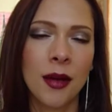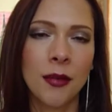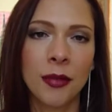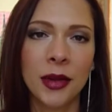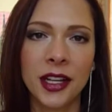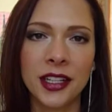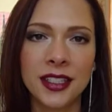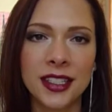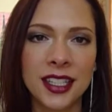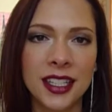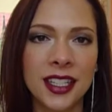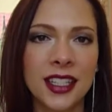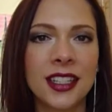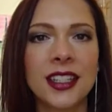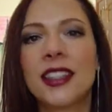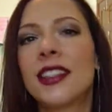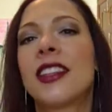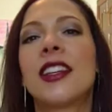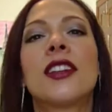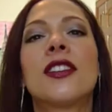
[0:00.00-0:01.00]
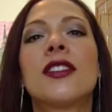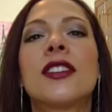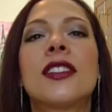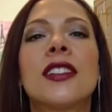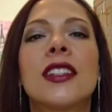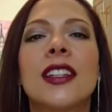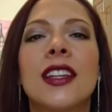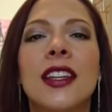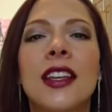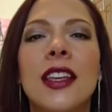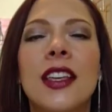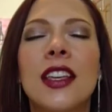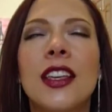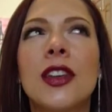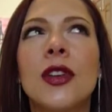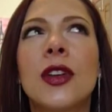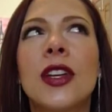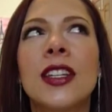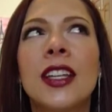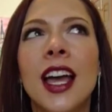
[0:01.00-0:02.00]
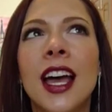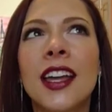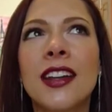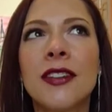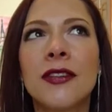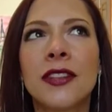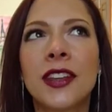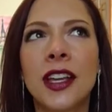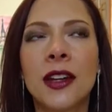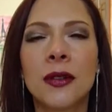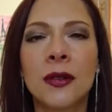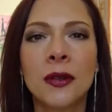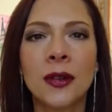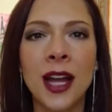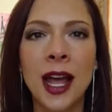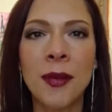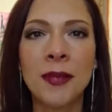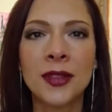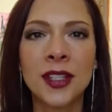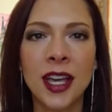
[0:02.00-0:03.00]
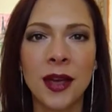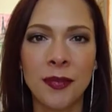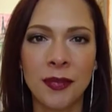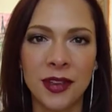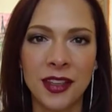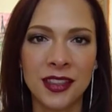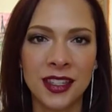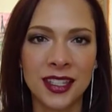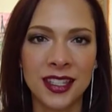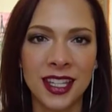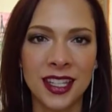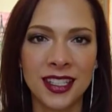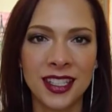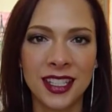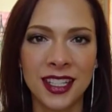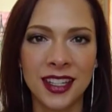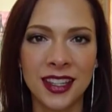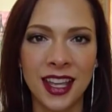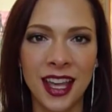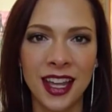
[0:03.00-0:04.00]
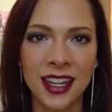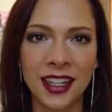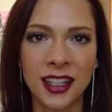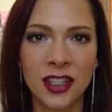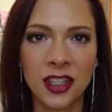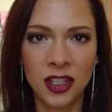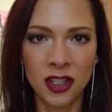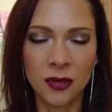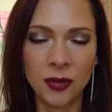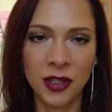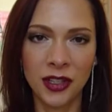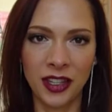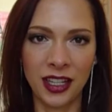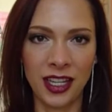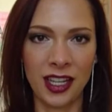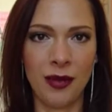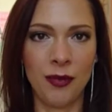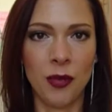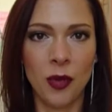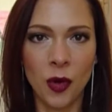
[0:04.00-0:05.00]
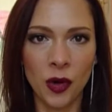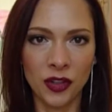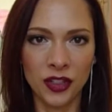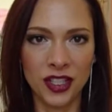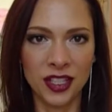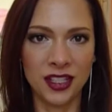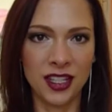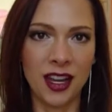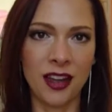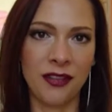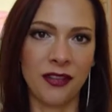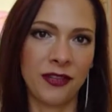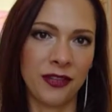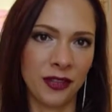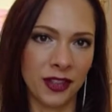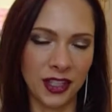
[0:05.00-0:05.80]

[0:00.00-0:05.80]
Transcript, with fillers: but there's you can kind of get wrapped up in this idea that accumulating more stuff,